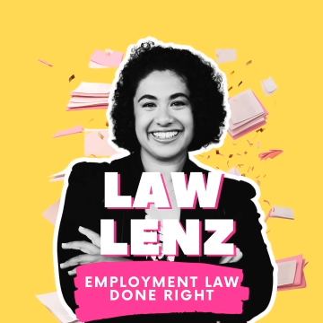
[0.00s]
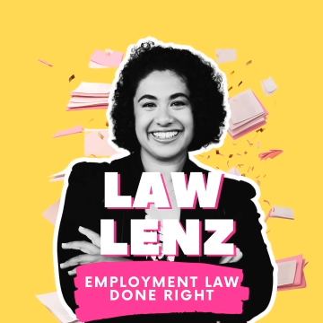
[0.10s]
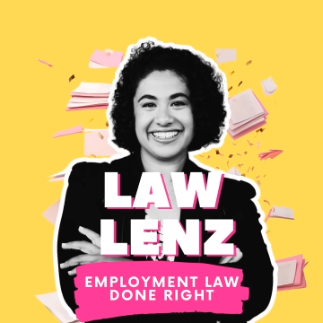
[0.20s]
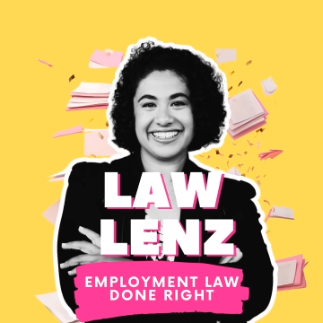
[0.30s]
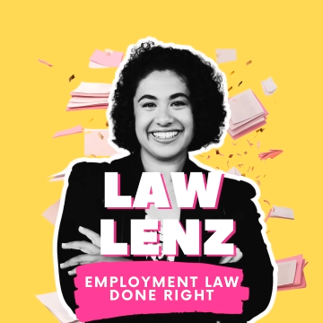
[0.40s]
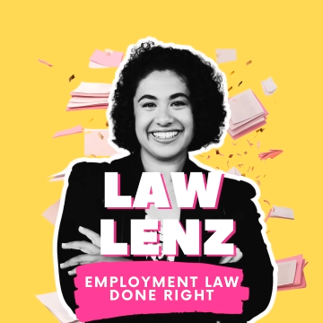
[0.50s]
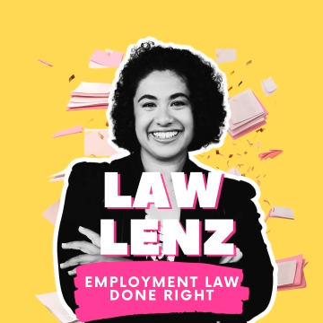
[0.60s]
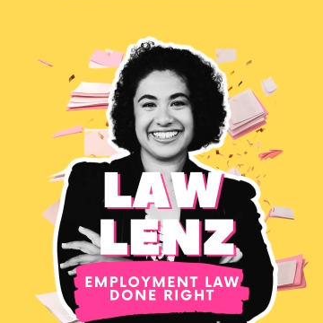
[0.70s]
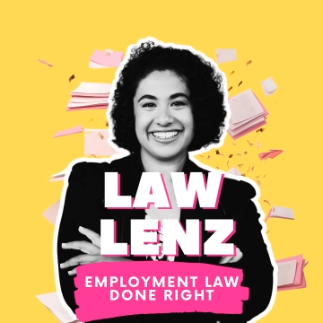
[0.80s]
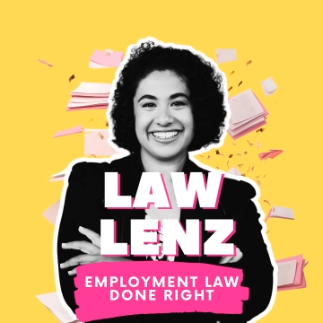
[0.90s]

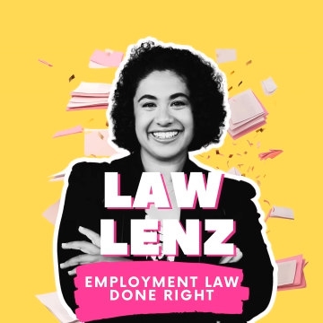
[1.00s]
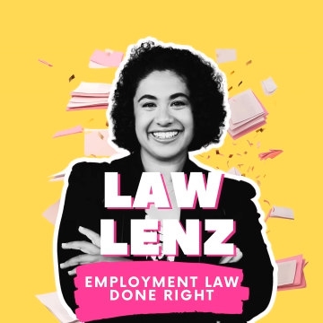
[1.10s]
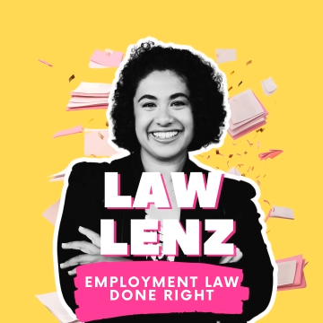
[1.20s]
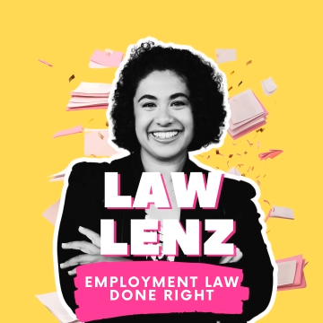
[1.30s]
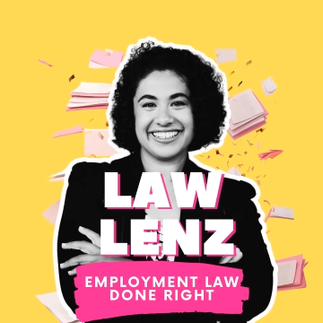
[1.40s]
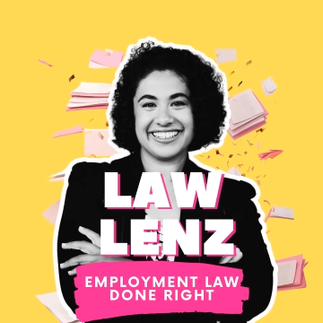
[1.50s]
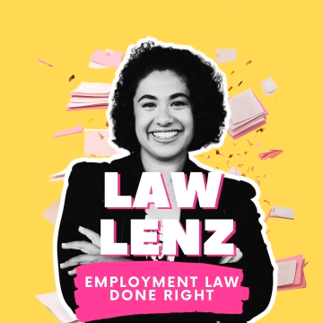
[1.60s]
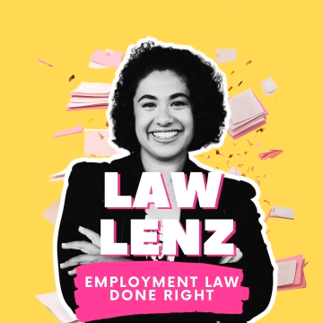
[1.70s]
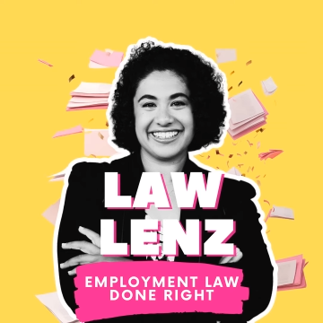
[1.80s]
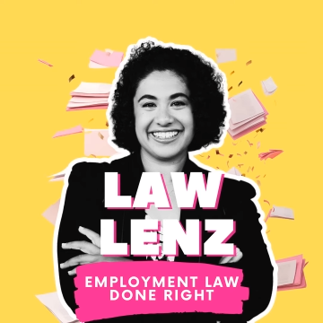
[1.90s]

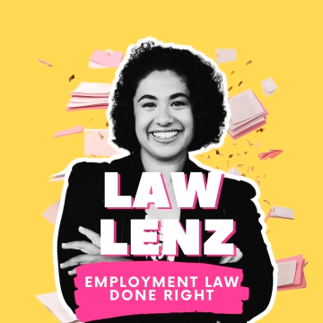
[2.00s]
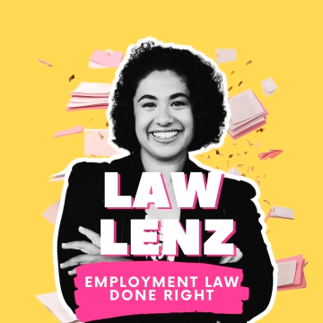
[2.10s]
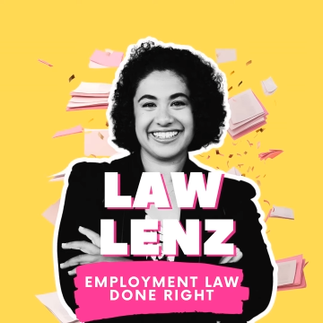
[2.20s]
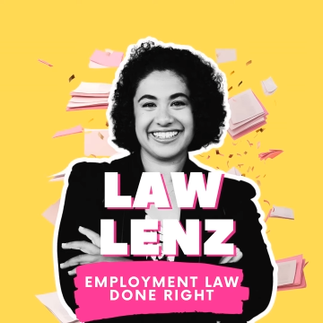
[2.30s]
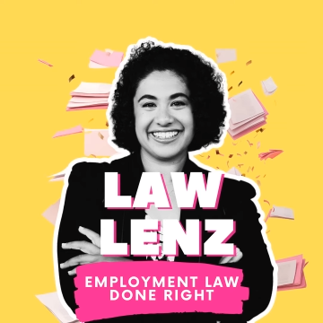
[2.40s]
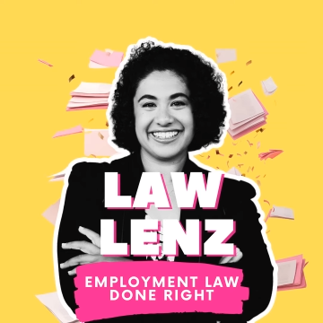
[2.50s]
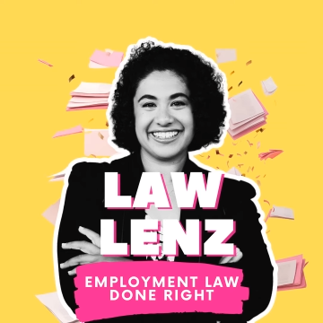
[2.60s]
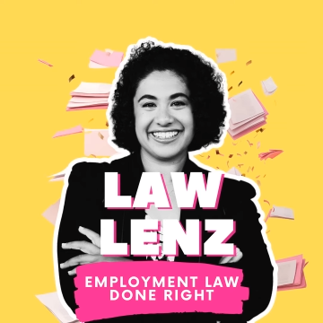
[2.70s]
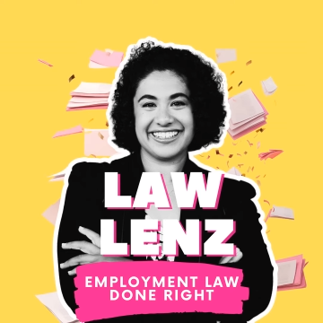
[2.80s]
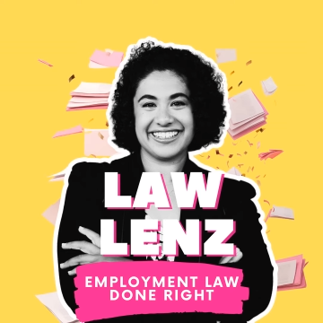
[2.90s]

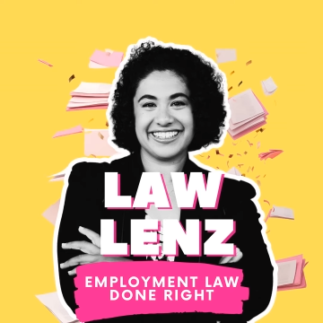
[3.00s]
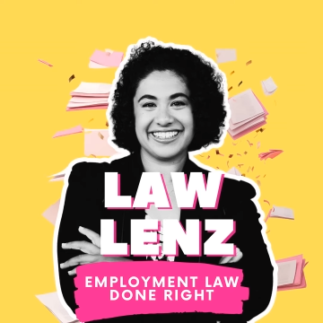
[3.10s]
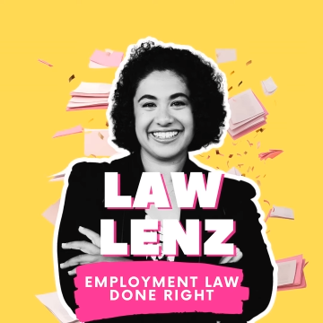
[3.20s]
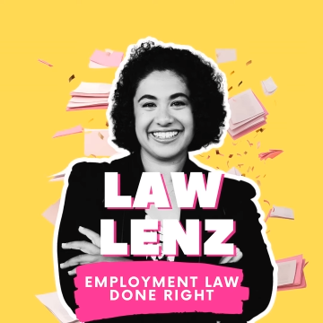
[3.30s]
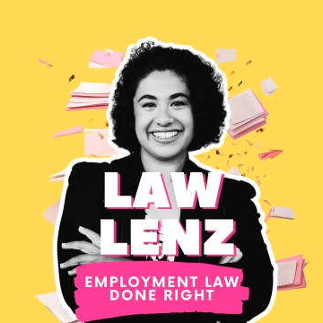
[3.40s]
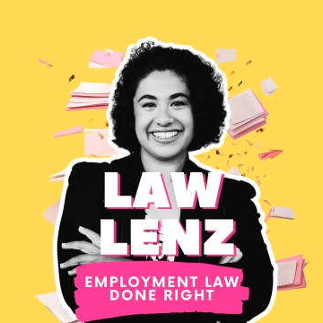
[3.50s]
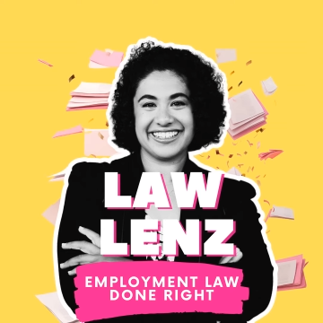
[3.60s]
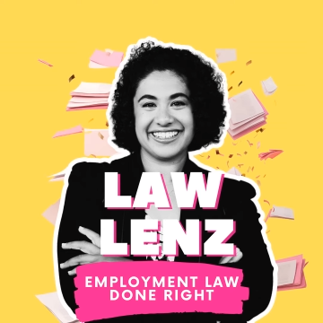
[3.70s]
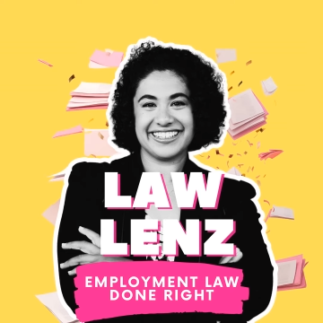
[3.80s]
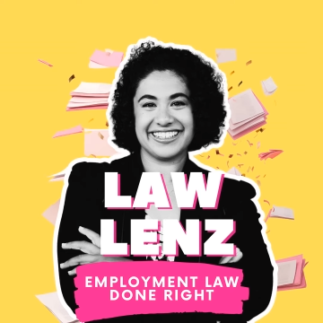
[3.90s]

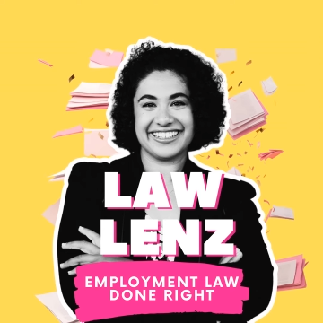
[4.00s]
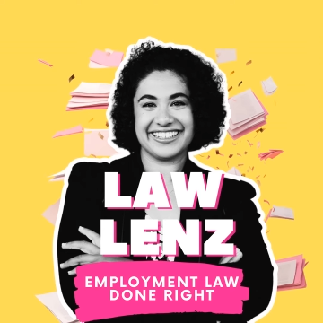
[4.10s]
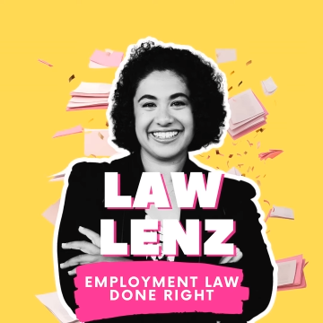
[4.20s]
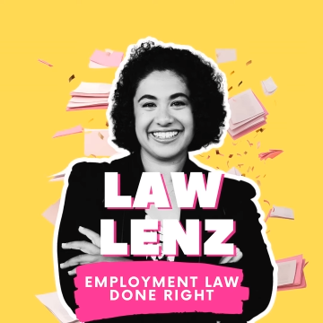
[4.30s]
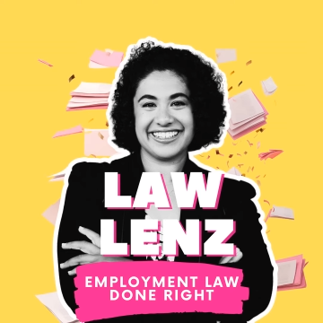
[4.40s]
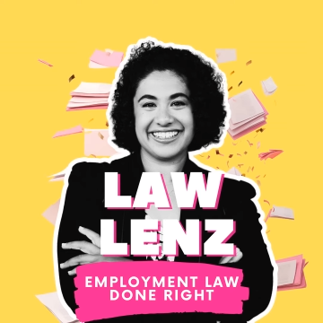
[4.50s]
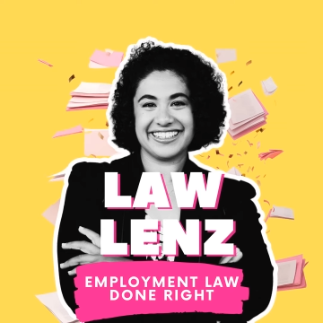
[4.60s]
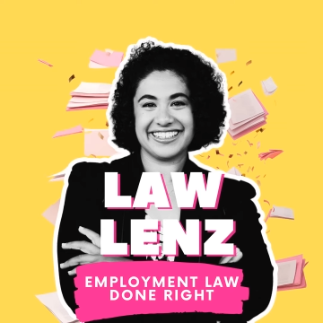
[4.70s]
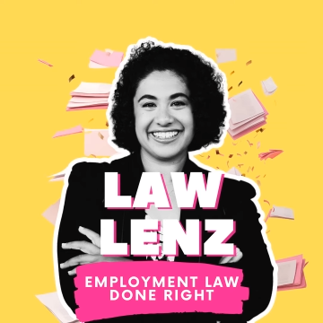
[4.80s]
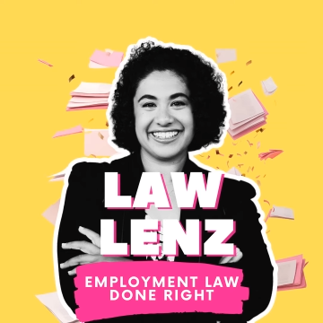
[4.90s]

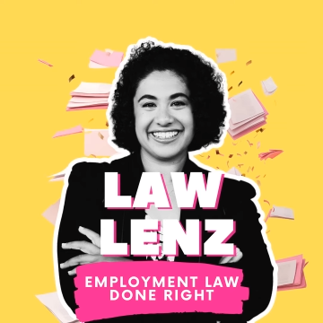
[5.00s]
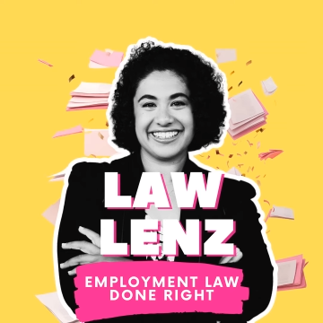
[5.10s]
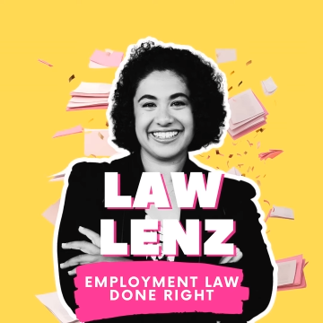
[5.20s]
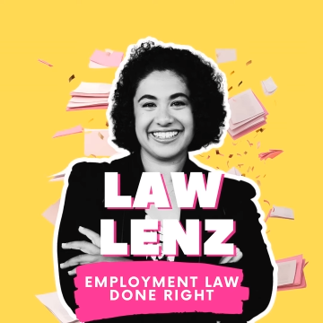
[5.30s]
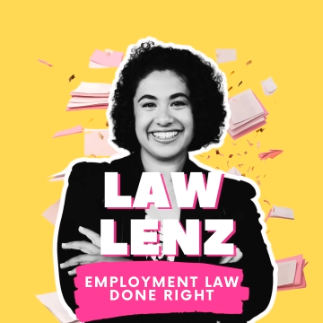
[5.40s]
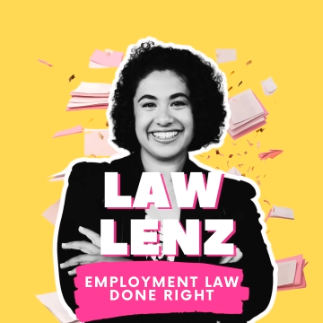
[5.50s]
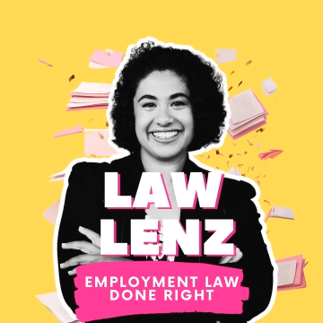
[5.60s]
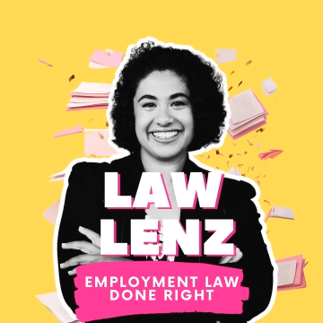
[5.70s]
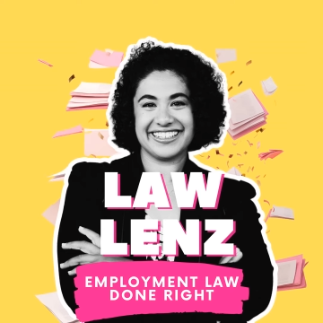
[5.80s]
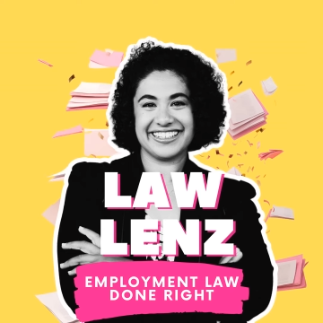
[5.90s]

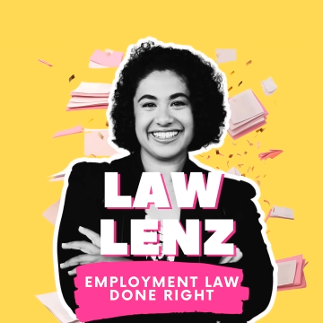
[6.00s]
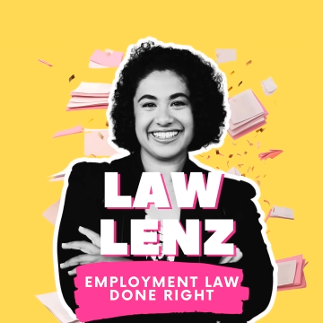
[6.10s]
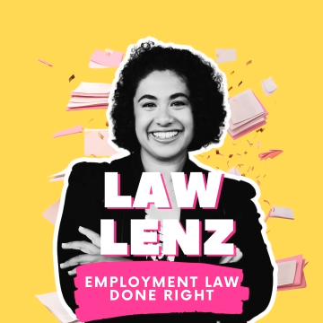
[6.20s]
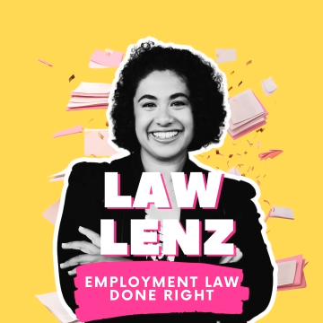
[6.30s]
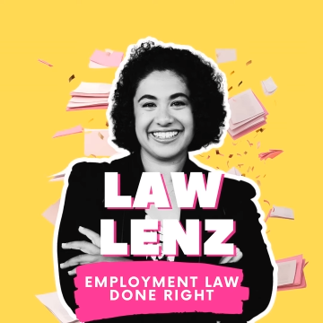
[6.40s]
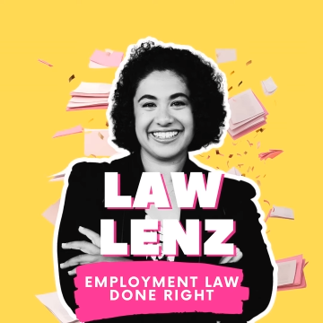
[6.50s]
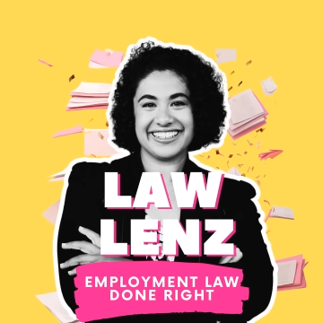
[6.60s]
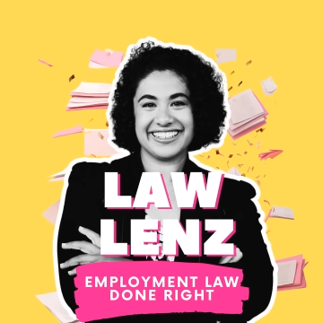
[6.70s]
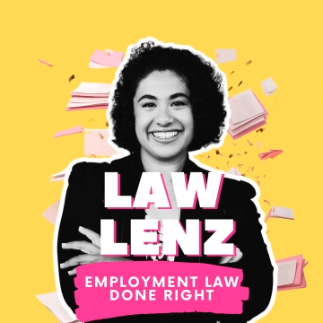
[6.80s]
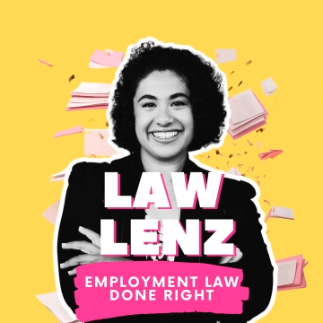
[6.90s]

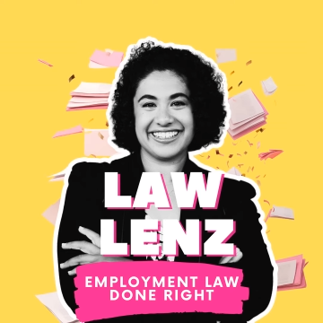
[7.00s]
The face doesn't move, so there is nothing to read.